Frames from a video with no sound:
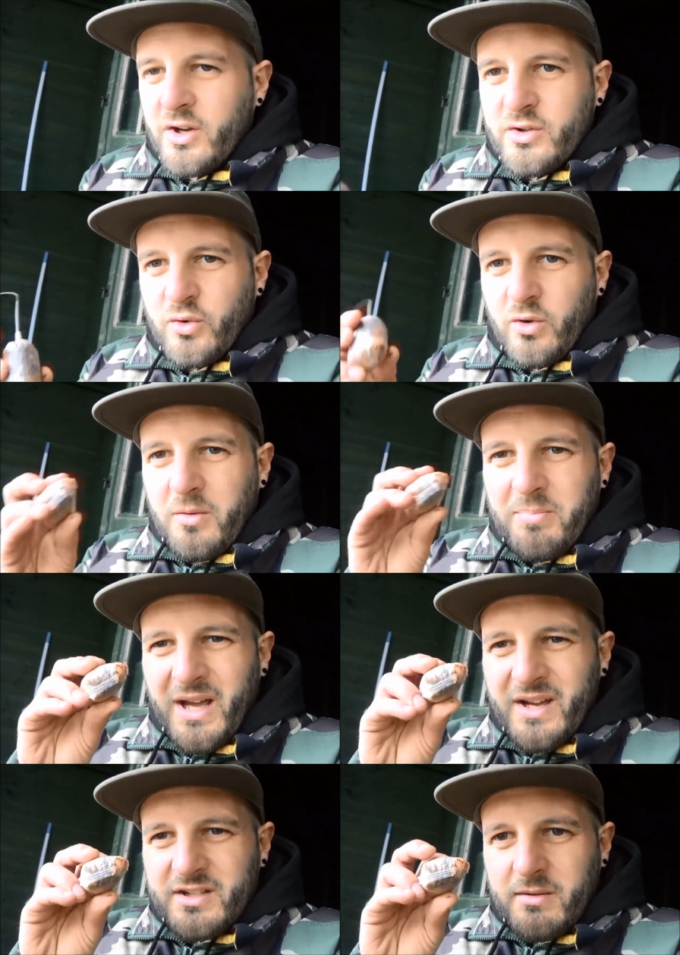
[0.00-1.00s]
sort of like
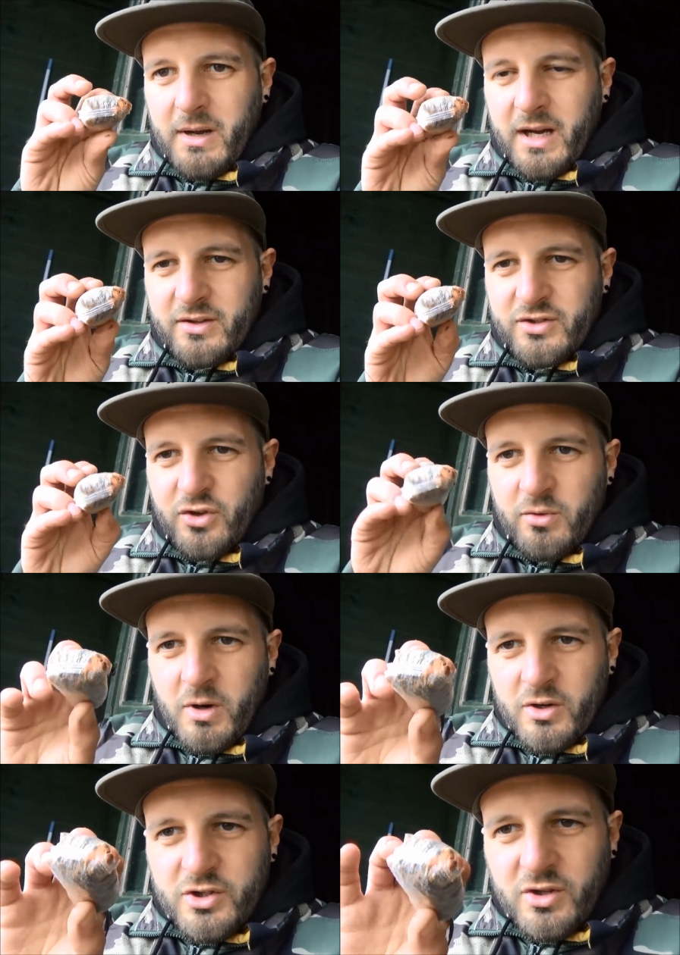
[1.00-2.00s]
pierce the maggots too
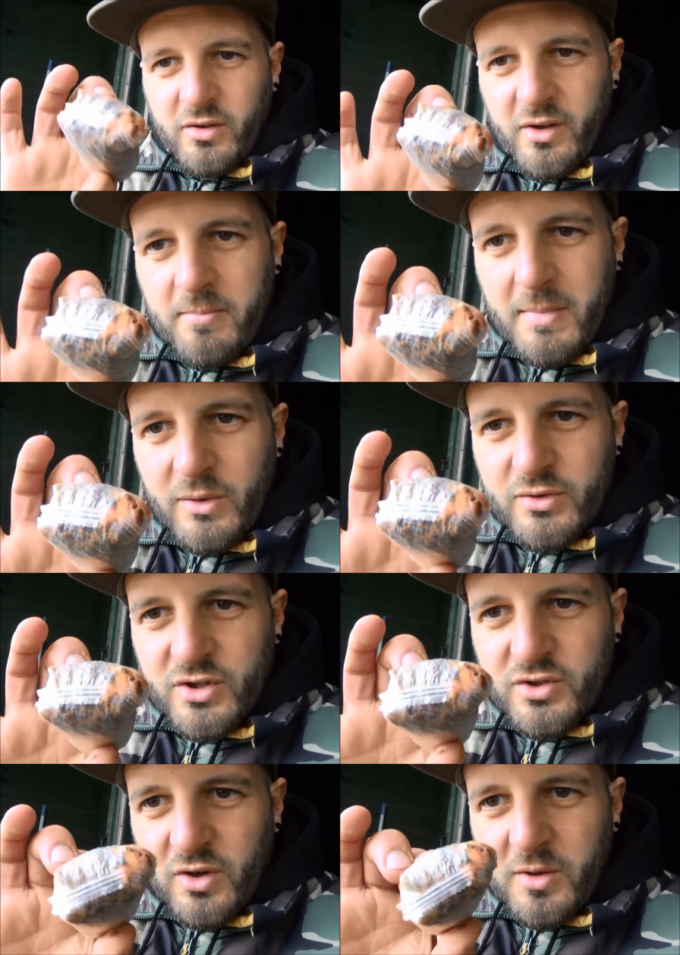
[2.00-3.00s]
much so that it melts
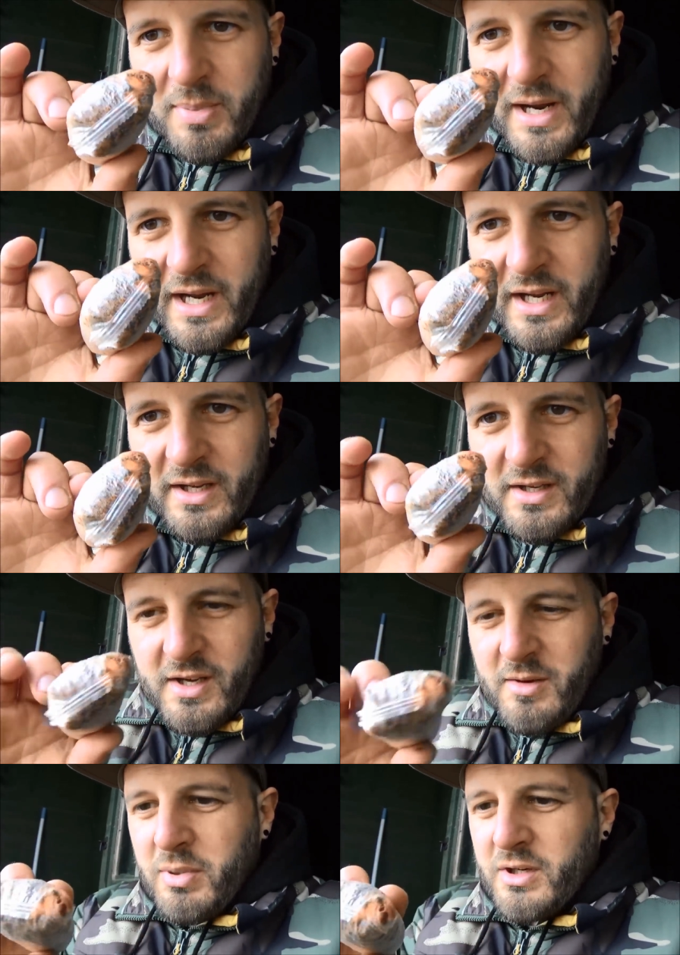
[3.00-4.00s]
the solid bag,
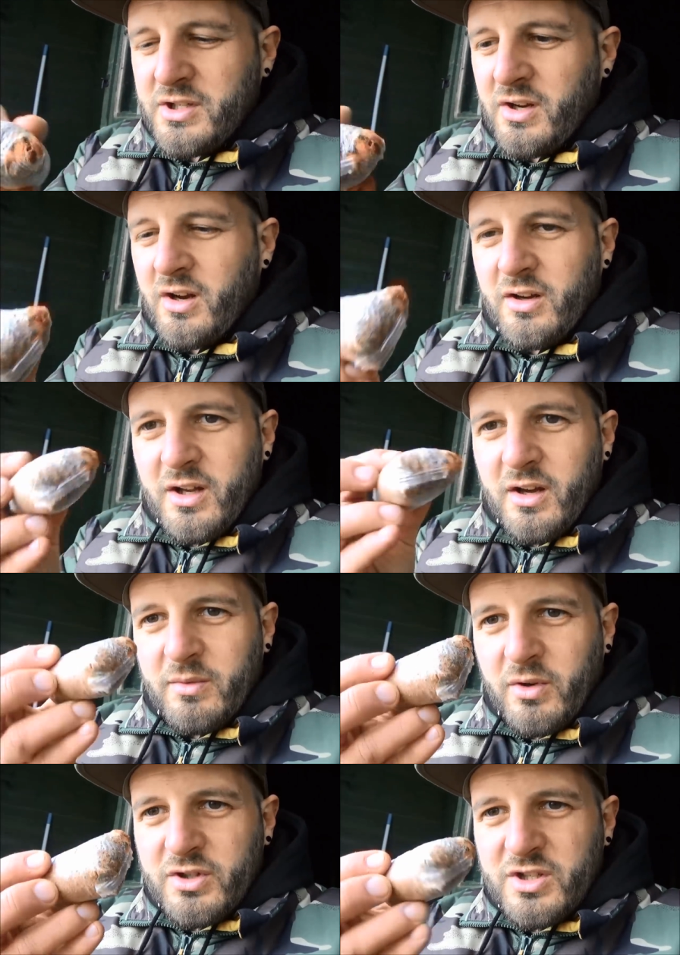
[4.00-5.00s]
but yeah,
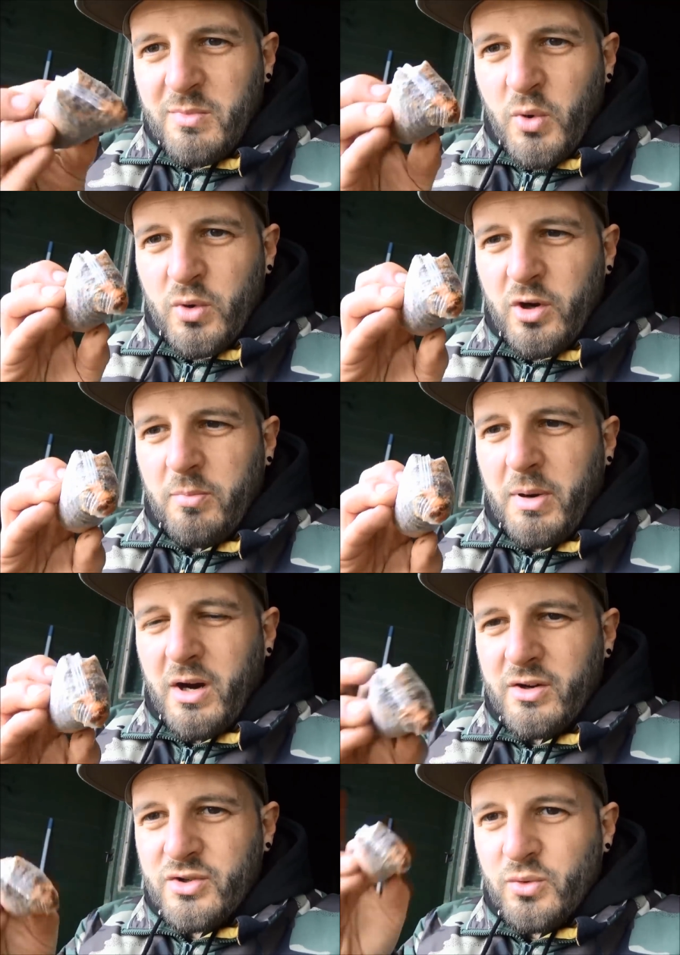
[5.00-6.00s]
nice small little
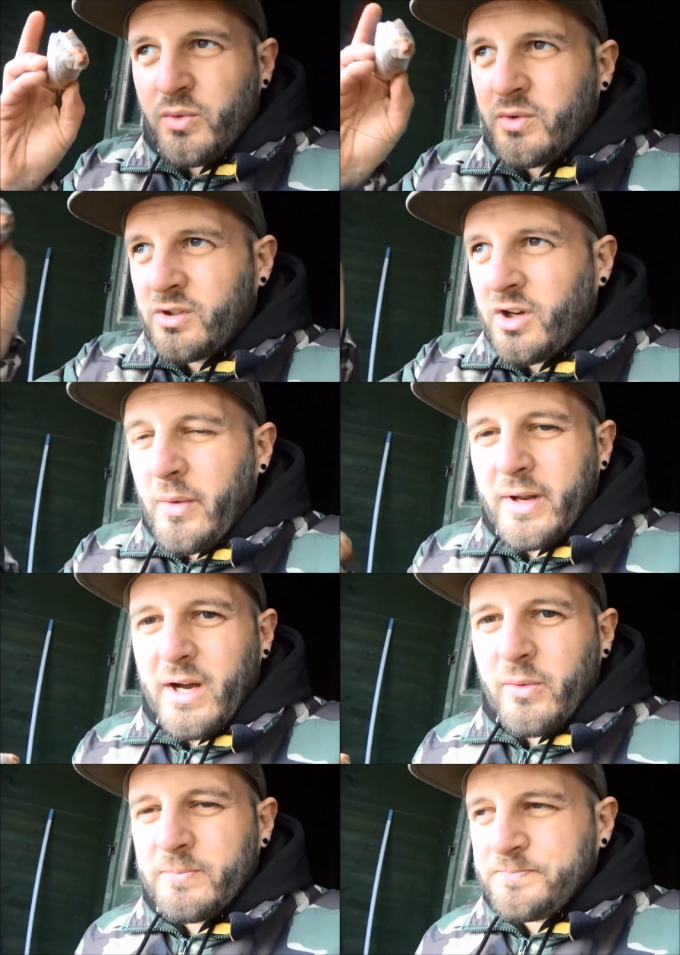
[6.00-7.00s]
parcel going
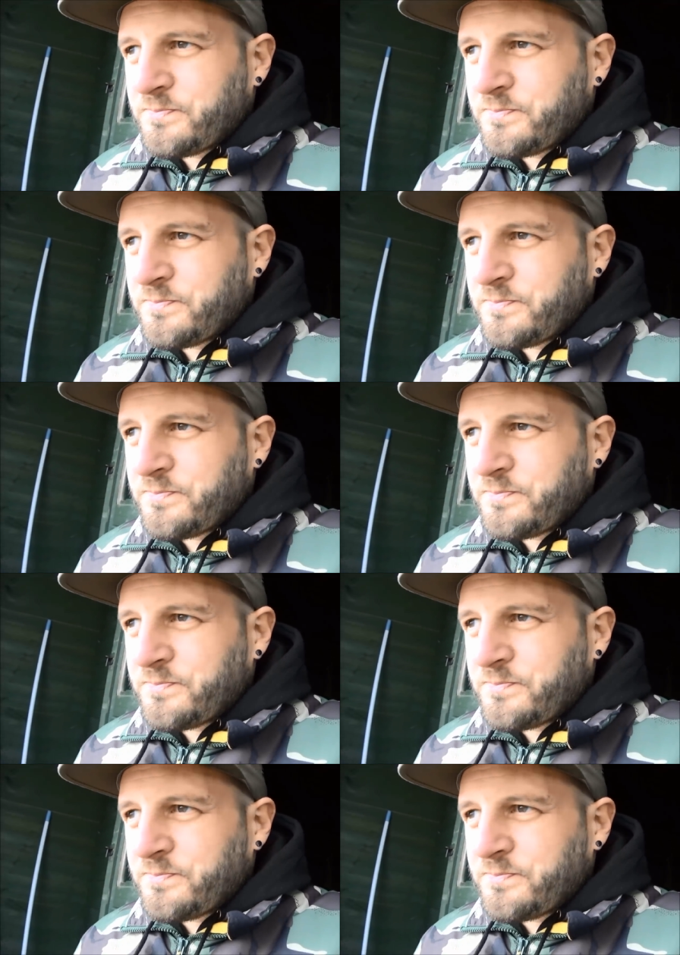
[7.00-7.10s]
out.